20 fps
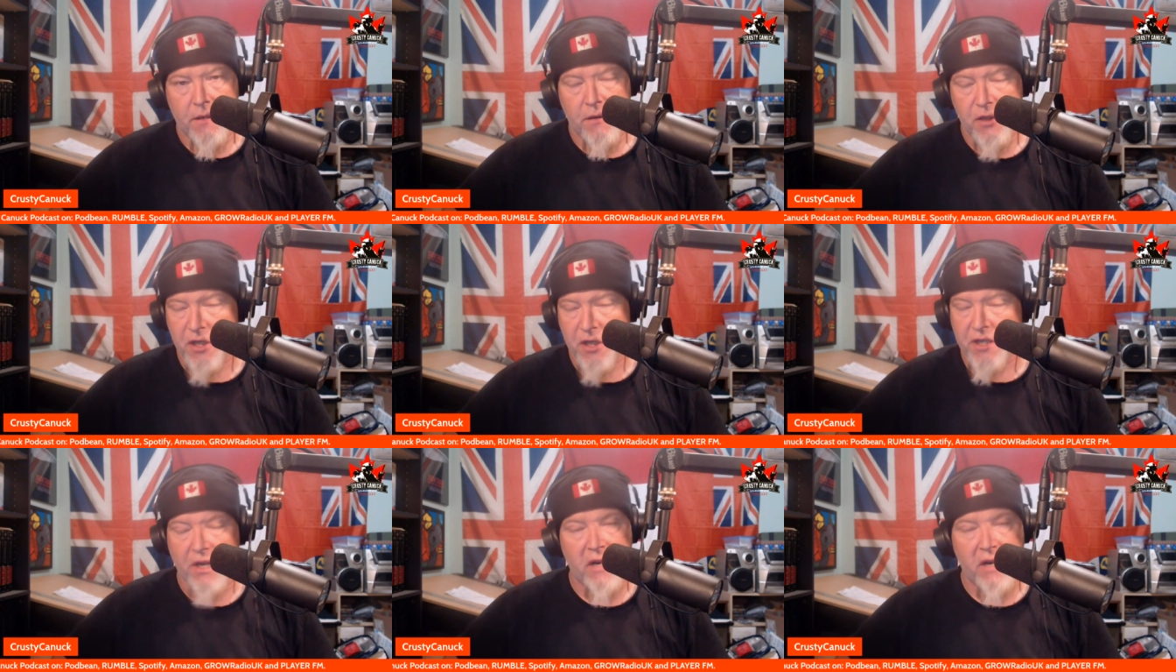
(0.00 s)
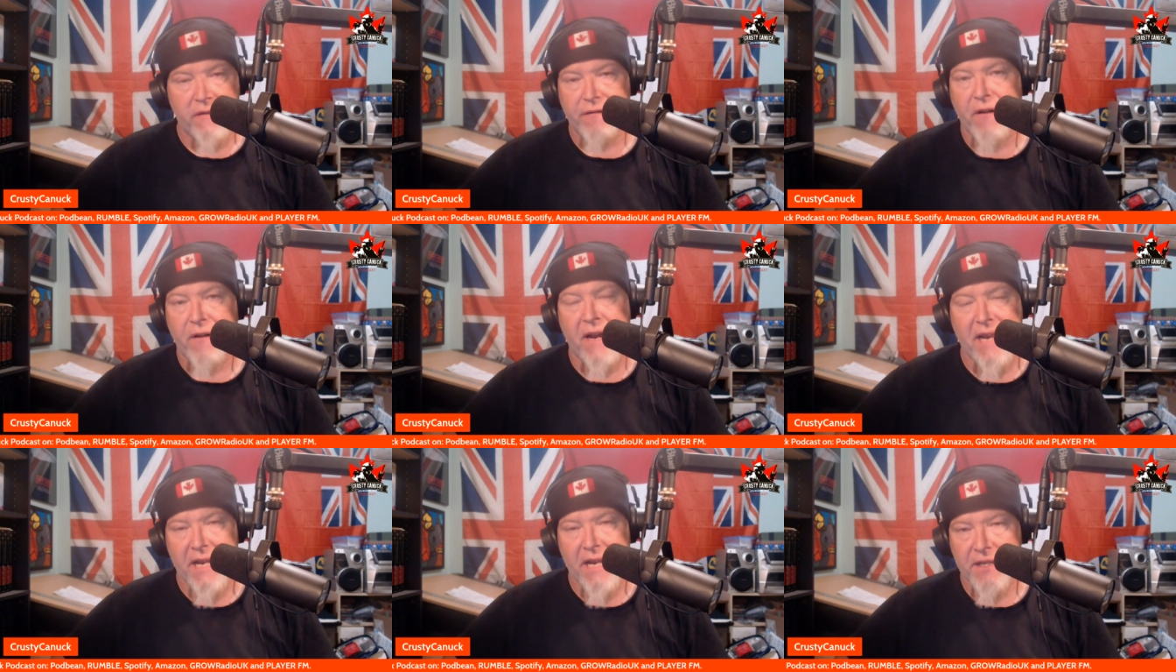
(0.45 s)
She's not a
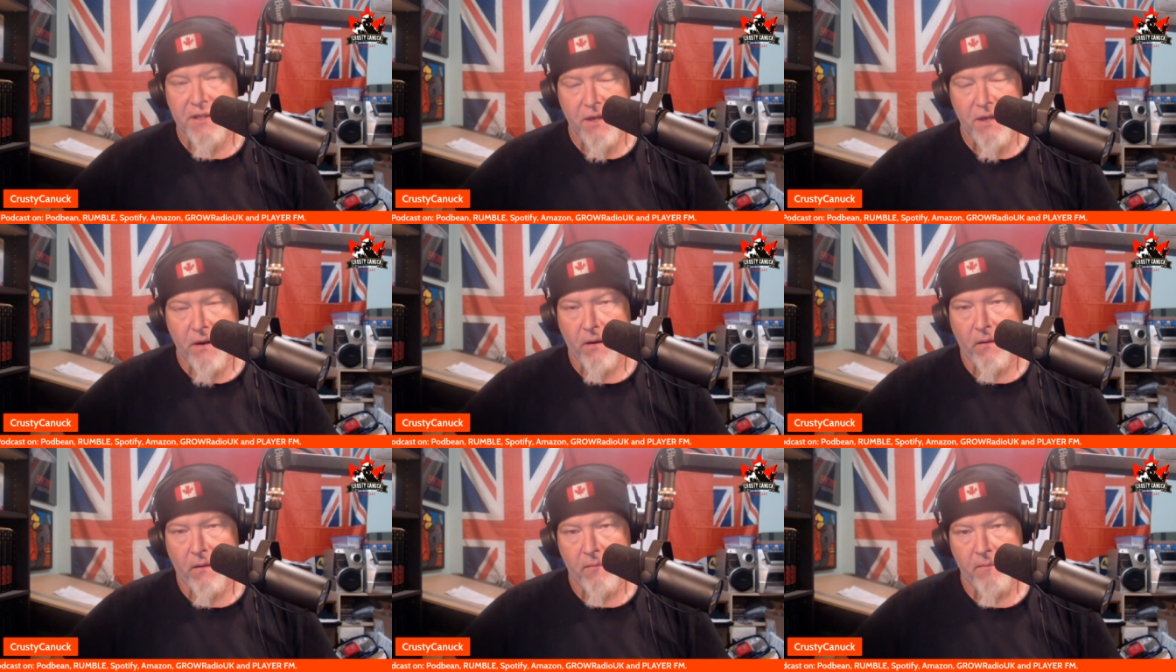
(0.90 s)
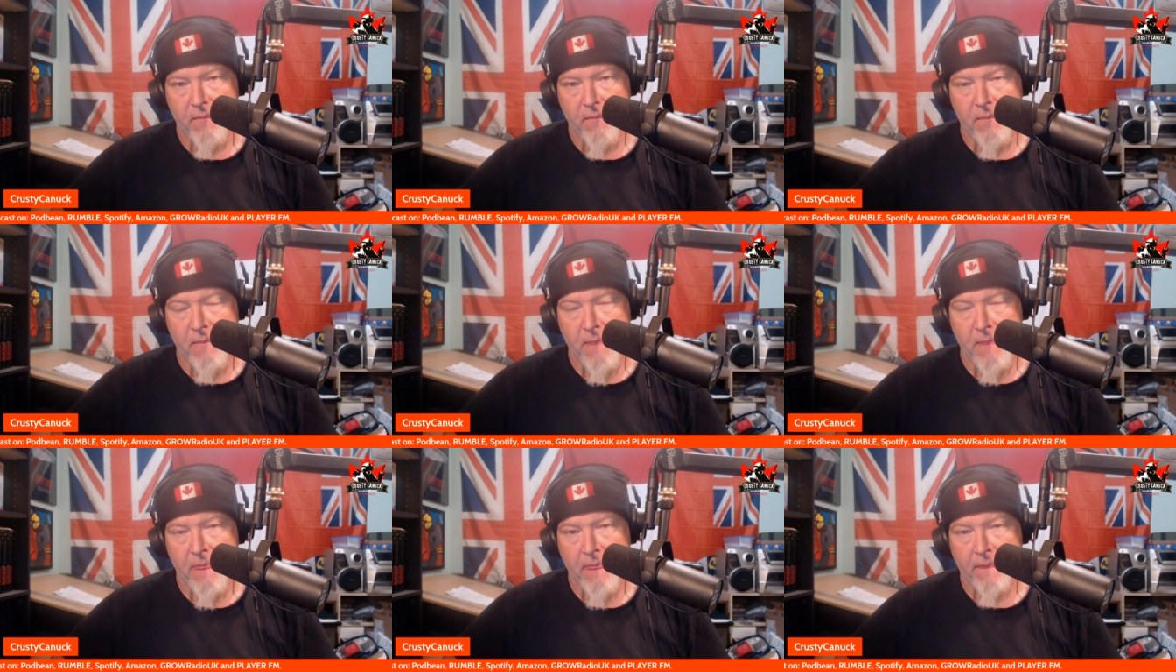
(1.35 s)
financier.
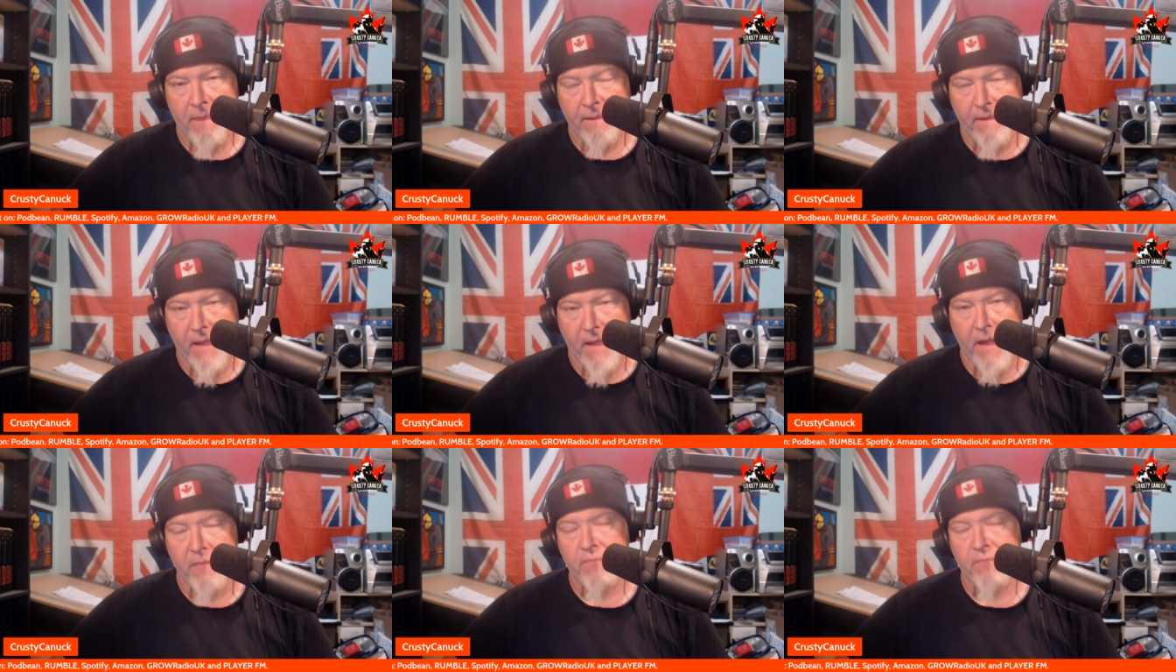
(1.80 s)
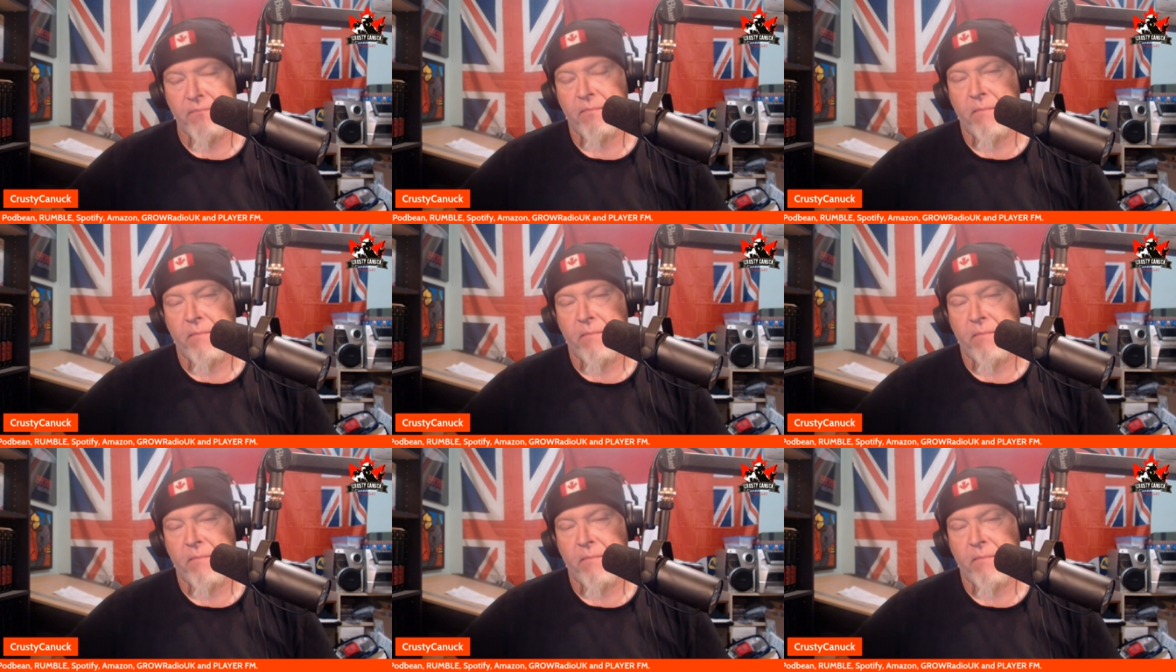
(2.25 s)
Okay.